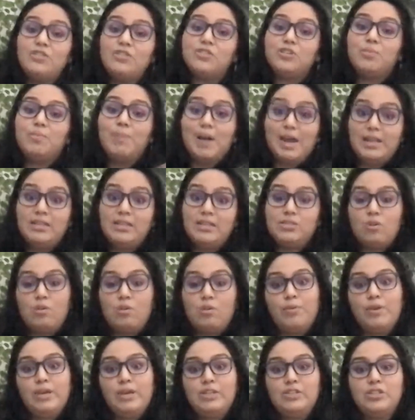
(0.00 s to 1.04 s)
answered by these
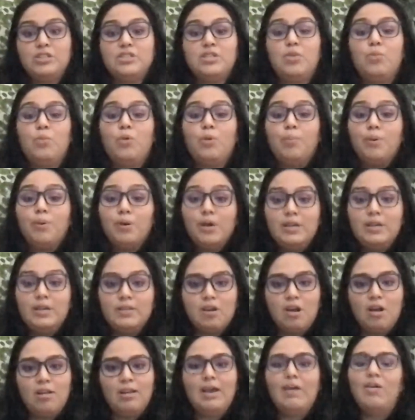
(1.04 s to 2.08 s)
corporations, and we're
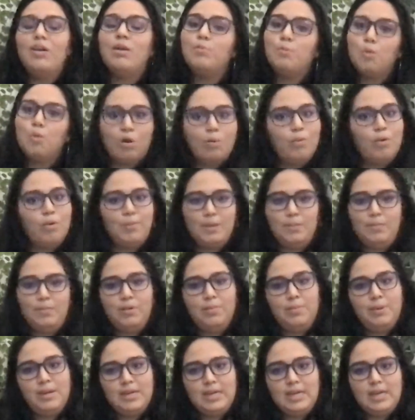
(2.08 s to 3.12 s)
putting the call out, and more and more
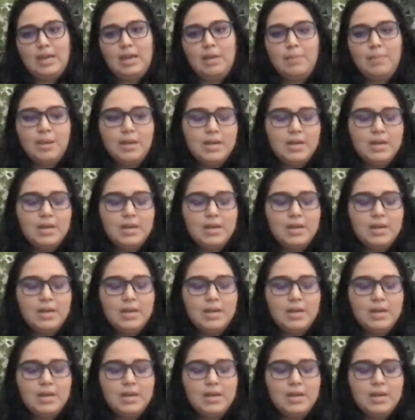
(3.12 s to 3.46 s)
people are picking